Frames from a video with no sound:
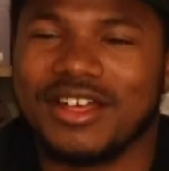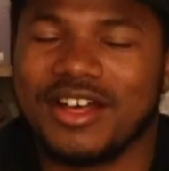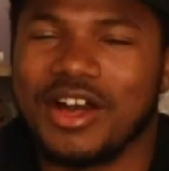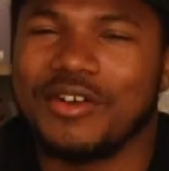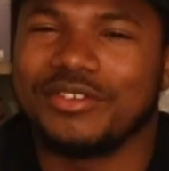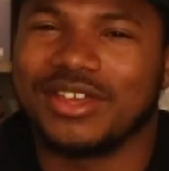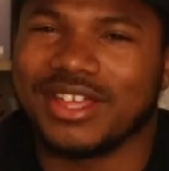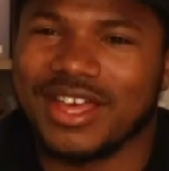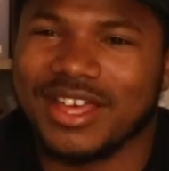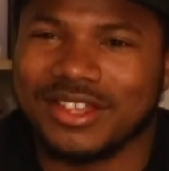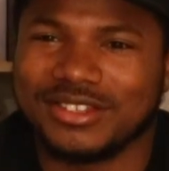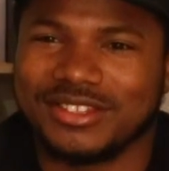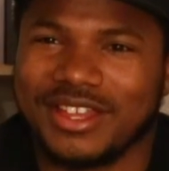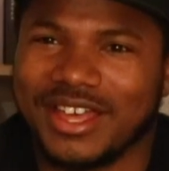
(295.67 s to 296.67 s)
I was
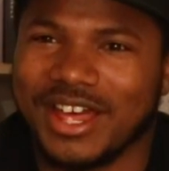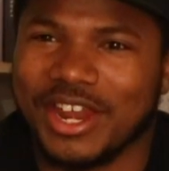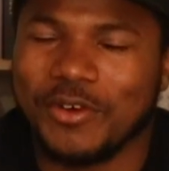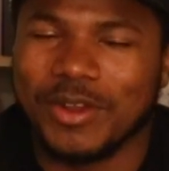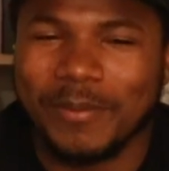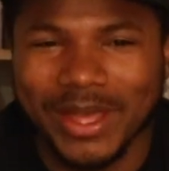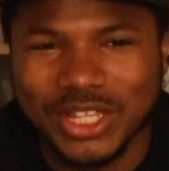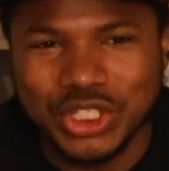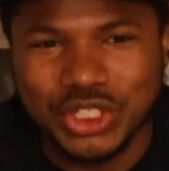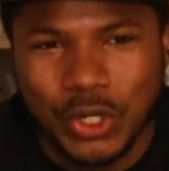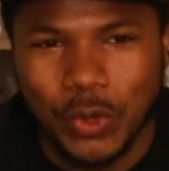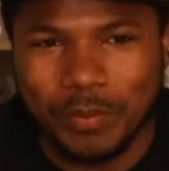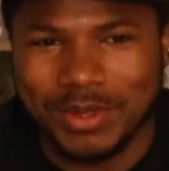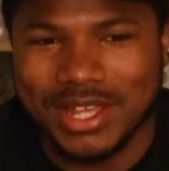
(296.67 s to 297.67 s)
I don't want to make a
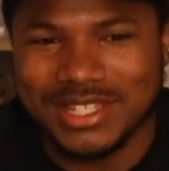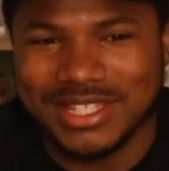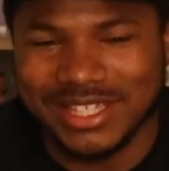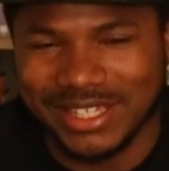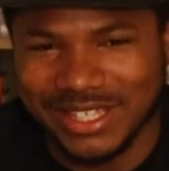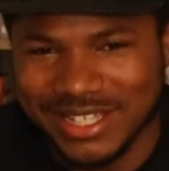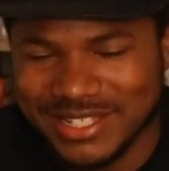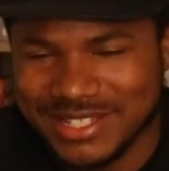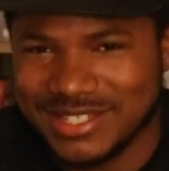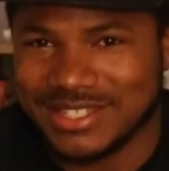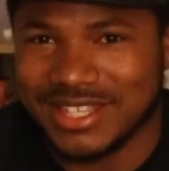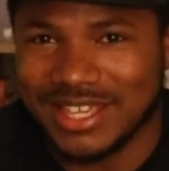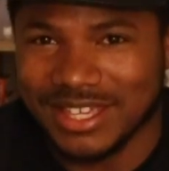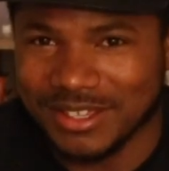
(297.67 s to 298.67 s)
joke because he is
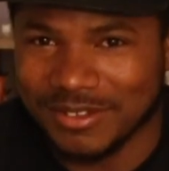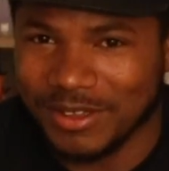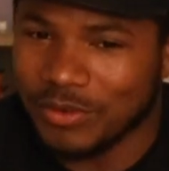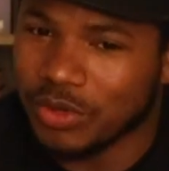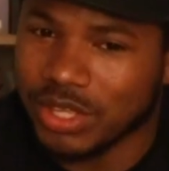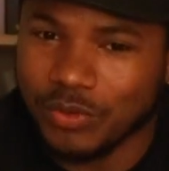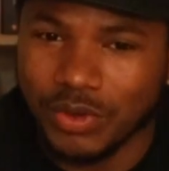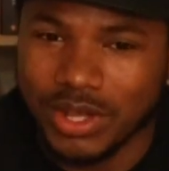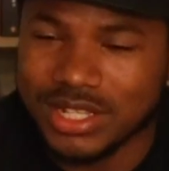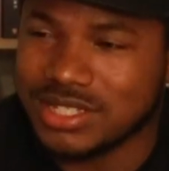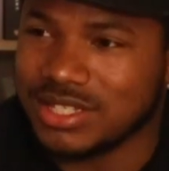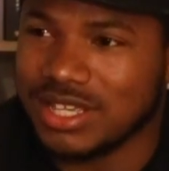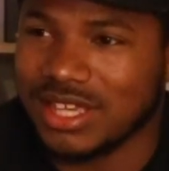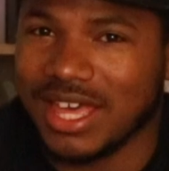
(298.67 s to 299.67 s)
sick. Like, well, he
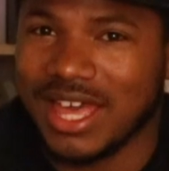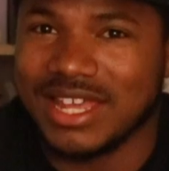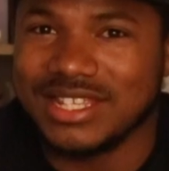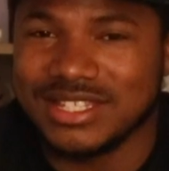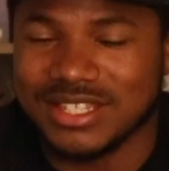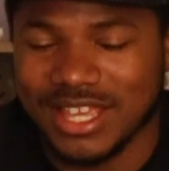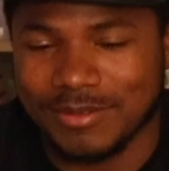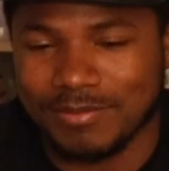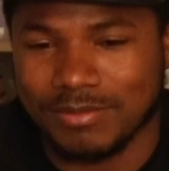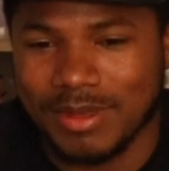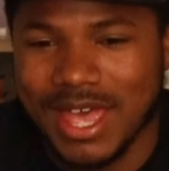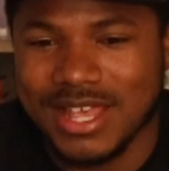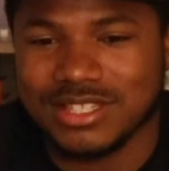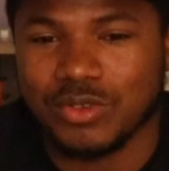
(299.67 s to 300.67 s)
was sick and he's like
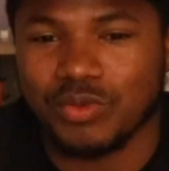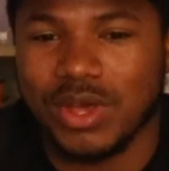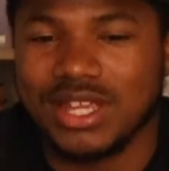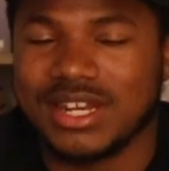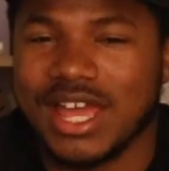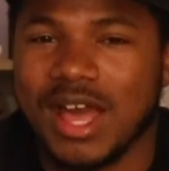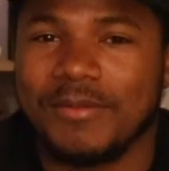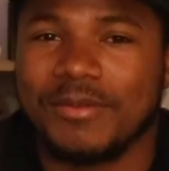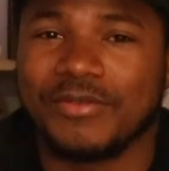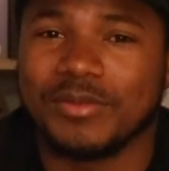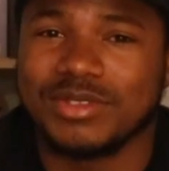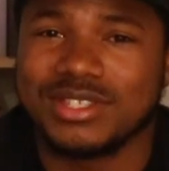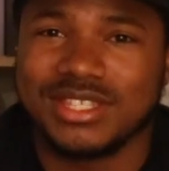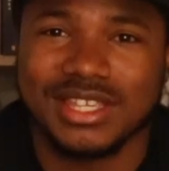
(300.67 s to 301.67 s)
passed away now
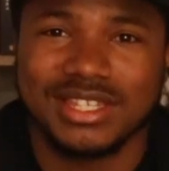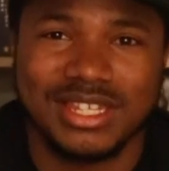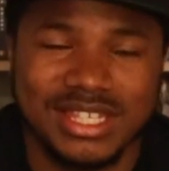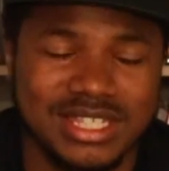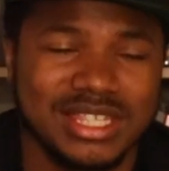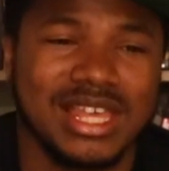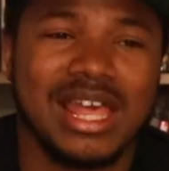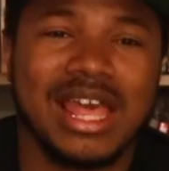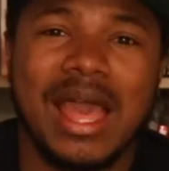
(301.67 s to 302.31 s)
from the sickness.